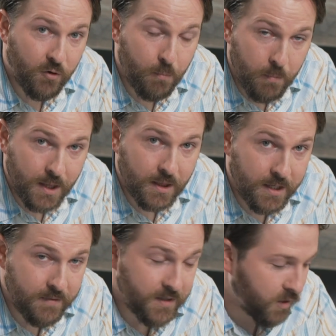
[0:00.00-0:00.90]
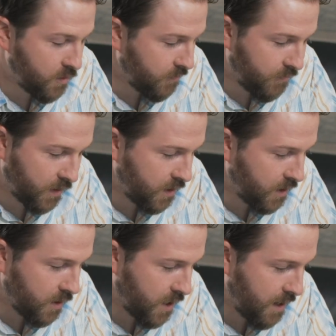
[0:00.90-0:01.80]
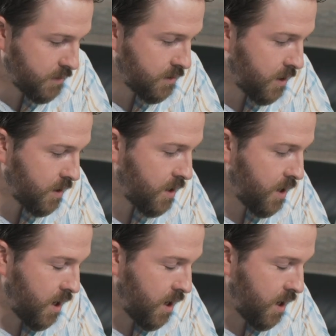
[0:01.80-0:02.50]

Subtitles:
And for mint leaves, I couldn't find any on Amazon,